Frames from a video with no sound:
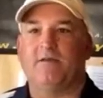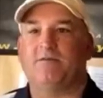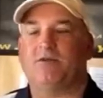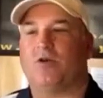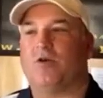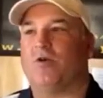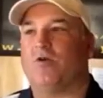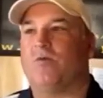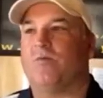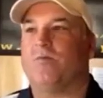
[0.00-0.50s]

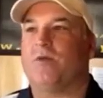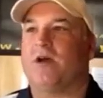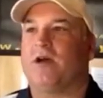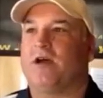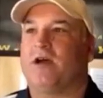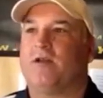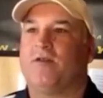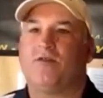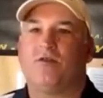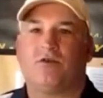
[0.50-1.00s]
So
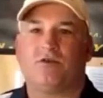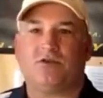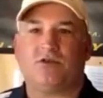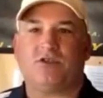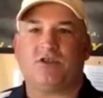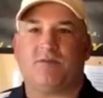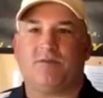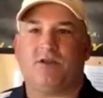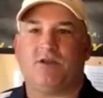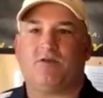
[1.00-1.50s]
those are
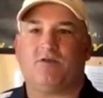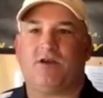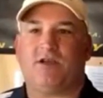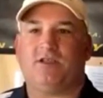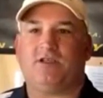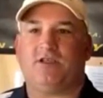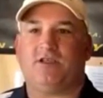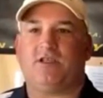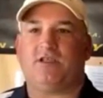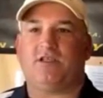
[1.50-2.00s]
some of the
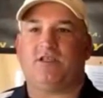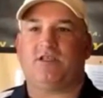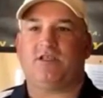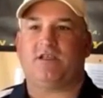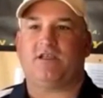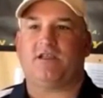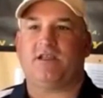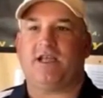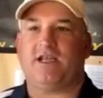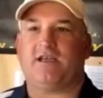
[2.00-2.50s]
questions
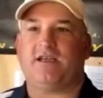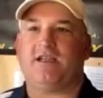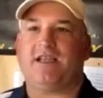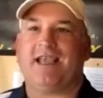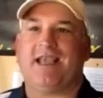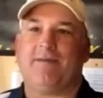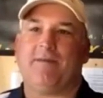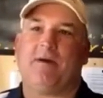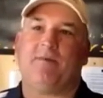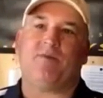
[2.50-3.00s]
that
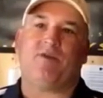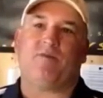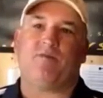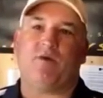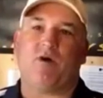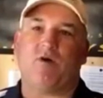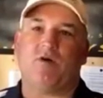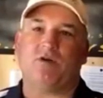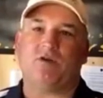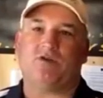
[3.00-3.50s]
came up the
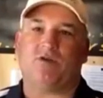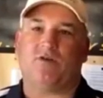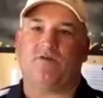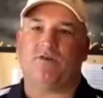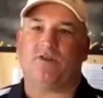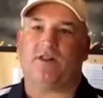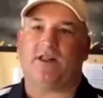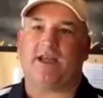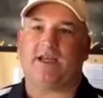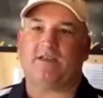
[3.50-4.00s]
most
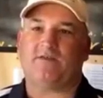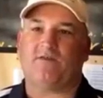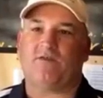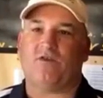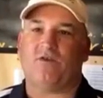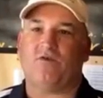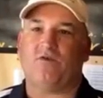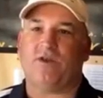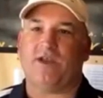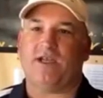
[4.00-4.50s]
over the last
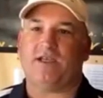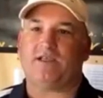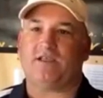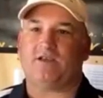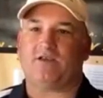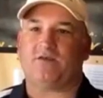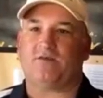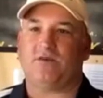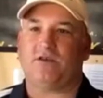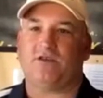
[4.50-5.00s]
few weeks
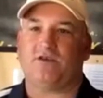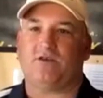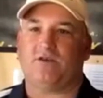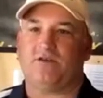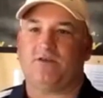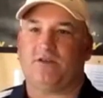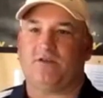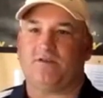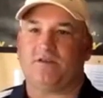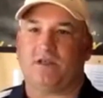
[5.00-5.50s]
as a
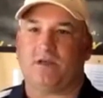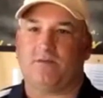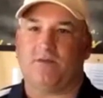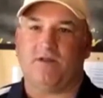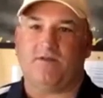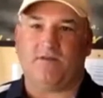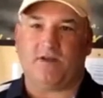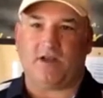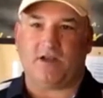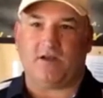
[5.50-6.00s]
result of some
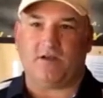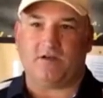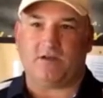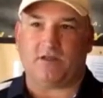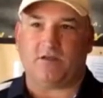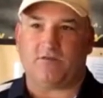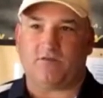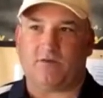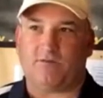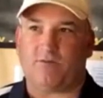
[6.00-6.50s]
of the videos
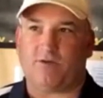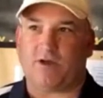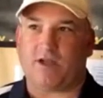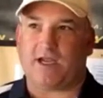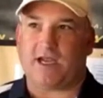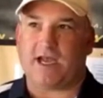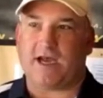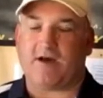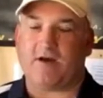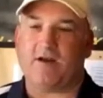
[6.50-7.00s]
that we're
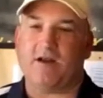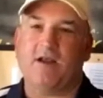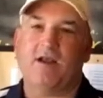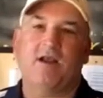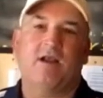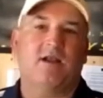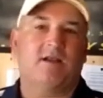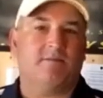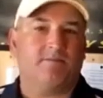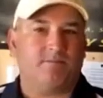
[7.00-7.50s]
putting out.
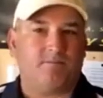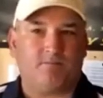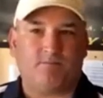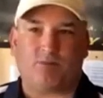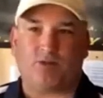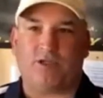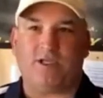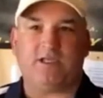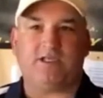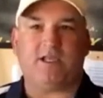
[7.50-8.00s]

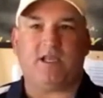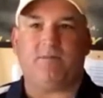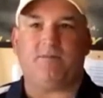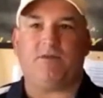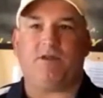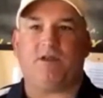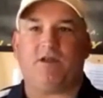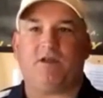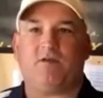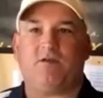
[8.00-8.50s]
Please keep
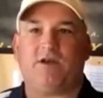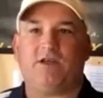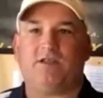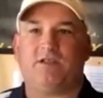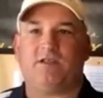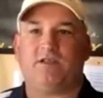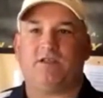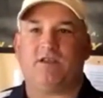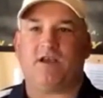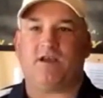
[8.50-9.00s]
the
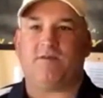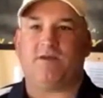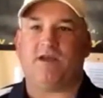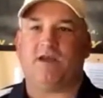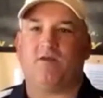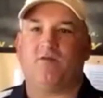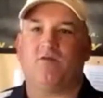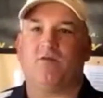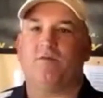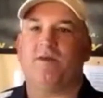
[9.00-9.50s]
questions coming,
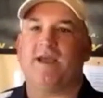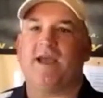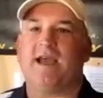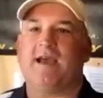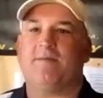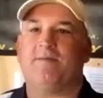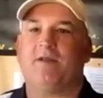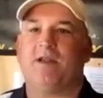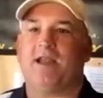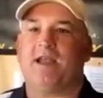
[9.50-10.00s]
and we'll be
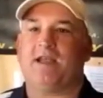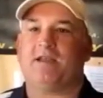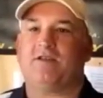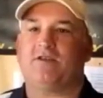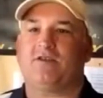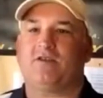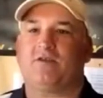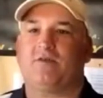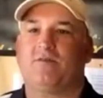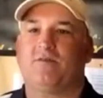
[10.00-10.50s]
happy to
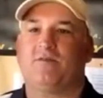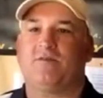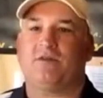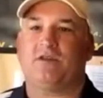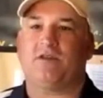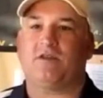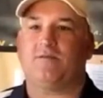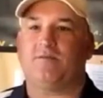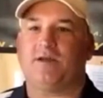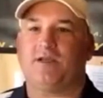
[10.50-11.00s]
answer them
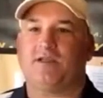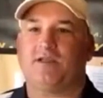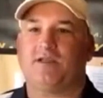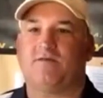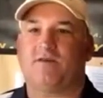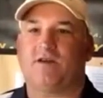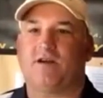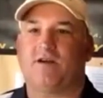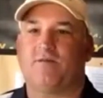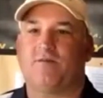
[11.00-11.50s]
to the best
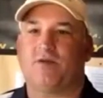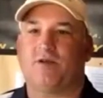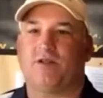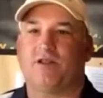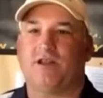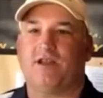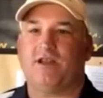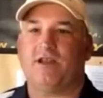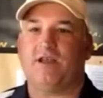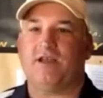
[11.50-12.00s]
of our
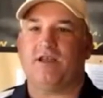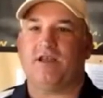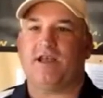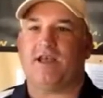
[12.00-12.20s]
ability.